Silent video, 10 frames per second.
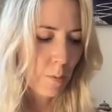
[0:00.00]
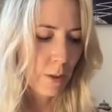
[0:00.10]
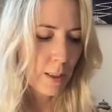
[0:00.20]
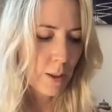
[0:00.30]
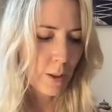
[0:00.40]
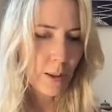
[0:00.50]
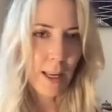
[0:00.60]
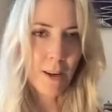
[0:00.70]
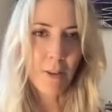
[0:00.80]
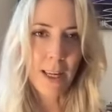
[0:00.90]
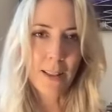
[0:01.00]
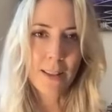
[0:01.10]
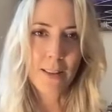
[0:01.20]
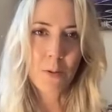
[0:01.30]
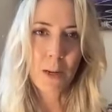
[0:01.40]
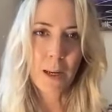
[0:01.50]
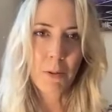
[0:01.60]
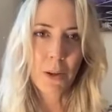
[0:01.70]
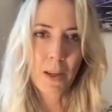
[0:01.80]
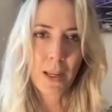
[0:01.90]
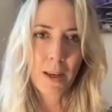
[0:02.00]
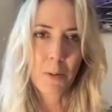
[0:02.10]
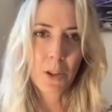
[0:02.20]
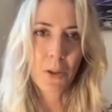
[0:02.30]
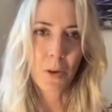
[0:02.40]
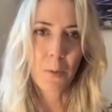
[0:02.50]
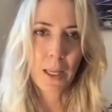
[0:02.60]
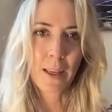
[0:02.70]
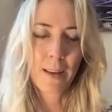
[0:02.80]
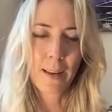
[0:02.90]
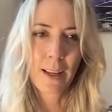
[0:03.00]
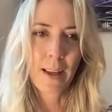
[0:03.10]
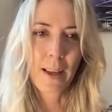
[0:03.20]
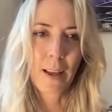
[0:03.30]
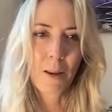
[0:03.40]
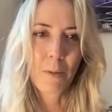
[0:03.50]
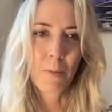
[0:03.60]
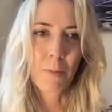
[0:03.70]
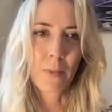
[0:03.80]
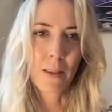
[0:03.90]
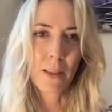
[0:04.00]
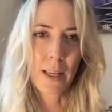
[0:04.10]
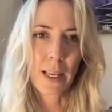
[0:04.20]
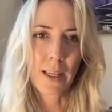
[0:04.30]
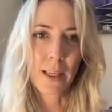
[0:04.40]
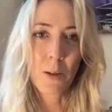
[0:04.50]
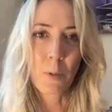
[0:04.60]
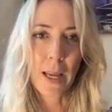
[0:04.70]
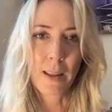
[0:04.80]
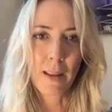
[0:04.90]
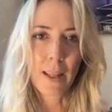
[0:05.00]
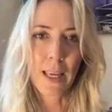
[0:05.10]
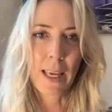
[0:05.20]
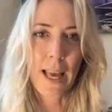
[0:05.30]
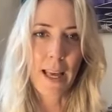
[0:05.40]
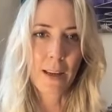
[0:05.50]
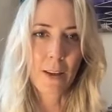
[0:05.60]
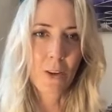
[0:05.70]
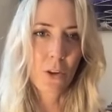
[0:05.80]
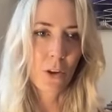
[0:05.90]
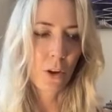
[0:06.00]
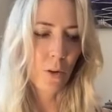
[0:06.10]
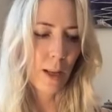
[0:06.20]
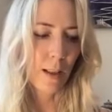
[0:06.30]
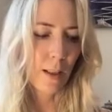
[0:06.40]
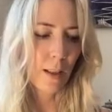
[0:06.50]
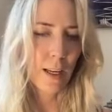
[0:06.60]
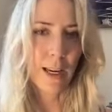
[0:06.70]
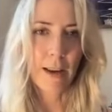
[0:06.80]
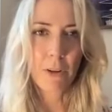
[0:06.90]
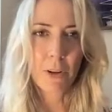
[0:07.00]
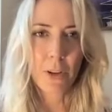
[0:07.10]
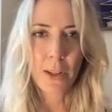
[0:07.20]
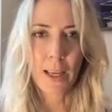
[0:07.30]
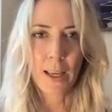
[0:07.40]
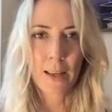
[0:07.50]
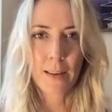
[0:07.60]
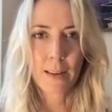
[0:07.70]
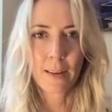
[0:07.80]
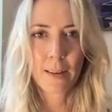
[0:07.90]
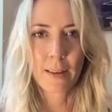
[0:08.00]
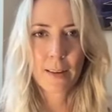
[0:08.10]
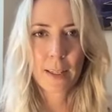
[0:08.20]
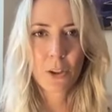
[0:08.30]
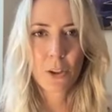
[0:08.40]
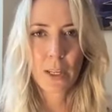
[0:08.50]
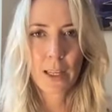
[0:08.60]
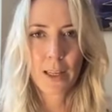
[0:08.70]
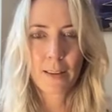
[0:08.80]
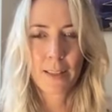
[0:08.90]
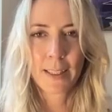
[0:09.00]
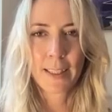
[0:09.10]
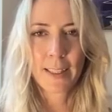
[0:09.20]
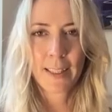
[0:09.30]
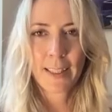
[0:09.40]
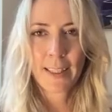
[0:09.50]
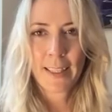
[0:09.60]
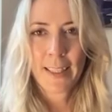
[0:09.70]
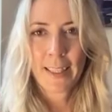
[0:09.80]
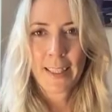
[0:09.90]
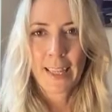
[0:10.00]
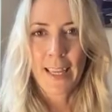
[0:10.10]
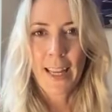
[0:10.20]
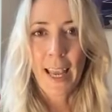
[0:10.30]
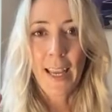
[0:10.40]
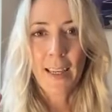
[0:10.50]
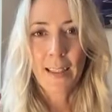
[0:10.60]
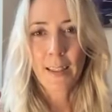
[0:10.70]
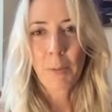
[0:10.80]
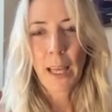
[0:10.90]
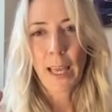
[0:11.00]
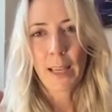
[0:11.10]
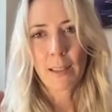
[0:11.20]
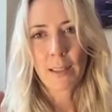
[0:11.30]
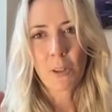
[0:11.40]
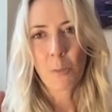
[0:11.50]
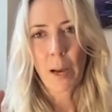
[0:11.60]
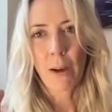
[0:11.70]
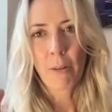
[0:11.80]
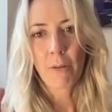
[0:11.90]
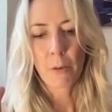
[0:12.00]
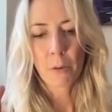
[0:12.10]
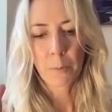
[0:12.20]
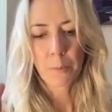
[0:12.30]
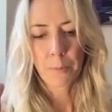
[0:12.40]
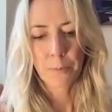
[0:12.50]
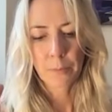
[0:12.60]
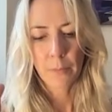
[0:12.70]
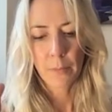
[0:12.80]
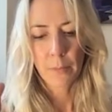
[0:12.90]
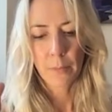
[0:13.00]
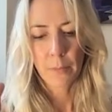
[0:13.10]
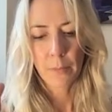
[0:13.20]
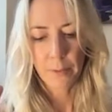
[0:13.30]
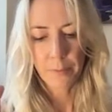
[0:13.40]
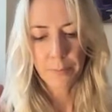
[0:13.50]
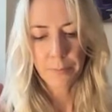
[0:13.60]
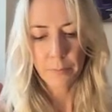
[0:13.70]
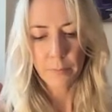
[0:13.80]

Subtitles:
but it's just kind of like, this is what I'm doing, come and join me. In a way that they can, you know, at the level that they can join in. And eight, I mean, eight's such a powerful number.